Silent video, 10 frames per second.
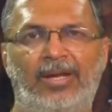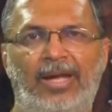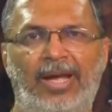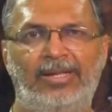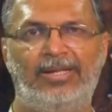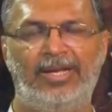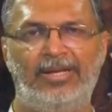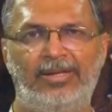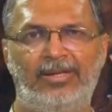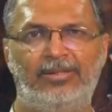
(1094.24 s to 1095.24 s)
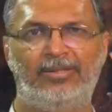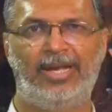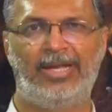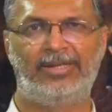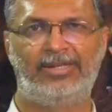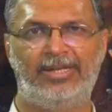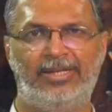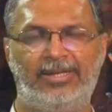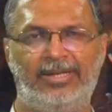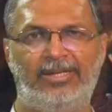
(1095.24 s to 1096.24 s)
and then the
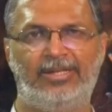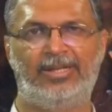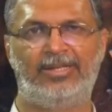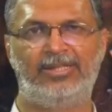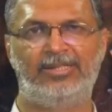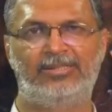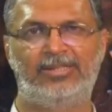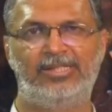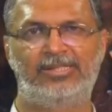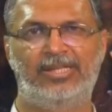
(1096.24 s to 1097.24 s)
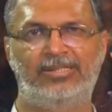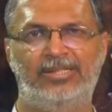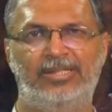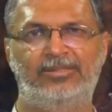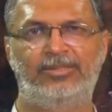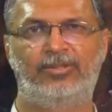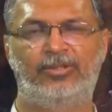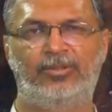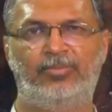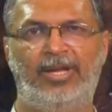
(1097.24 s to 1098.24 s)
entire grating, at least three size scales
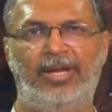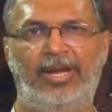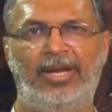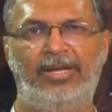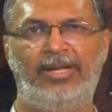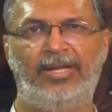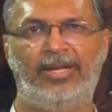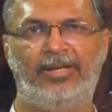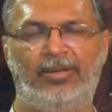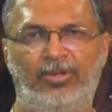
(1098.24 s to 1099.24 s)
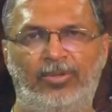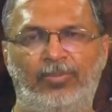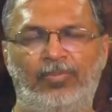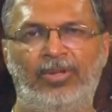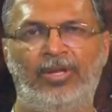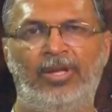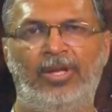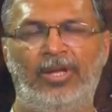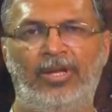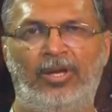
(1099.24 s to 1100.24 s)
denoted by A, D and W.
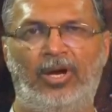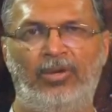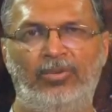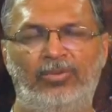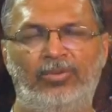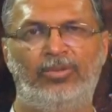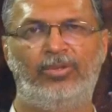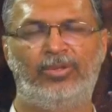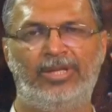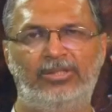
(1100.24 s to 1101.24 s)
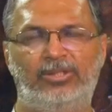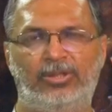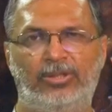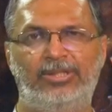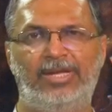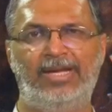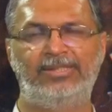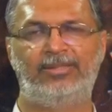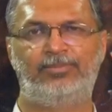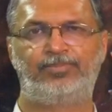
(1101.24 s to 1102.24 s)
Now, you can show
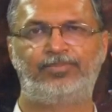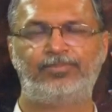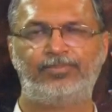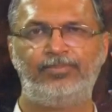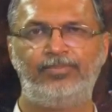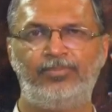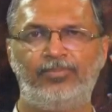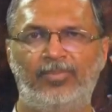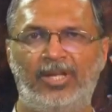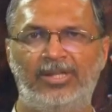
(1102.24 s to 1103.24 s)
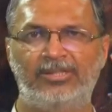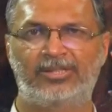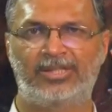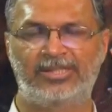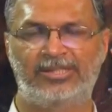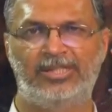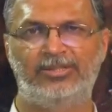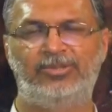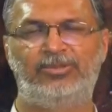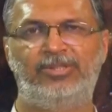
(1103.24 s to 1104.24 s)
that the
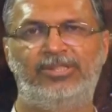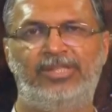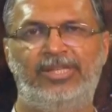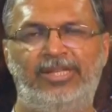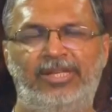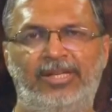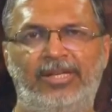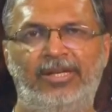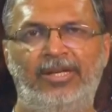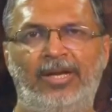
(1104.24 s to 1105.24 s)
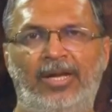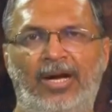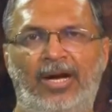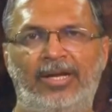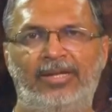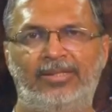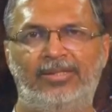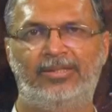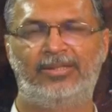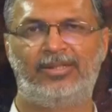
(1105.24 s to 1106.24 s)
structures which we see here are
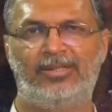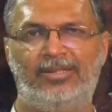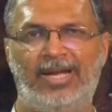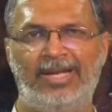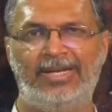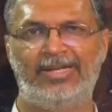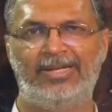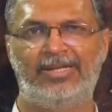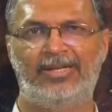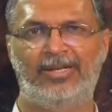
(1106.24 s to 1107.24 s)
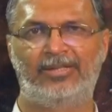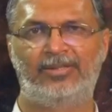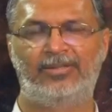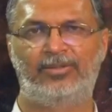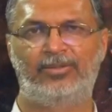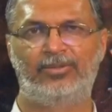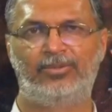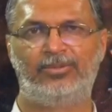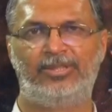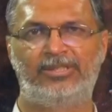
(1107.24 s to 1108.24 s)
directly connected to
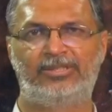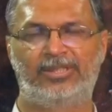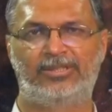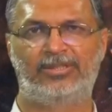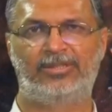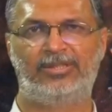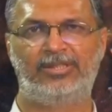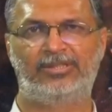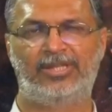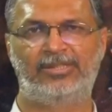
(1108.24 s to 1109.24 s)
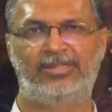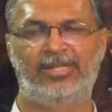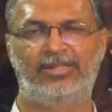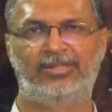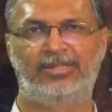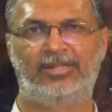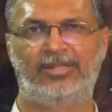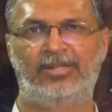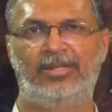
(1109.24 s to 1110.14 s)
these size scales here.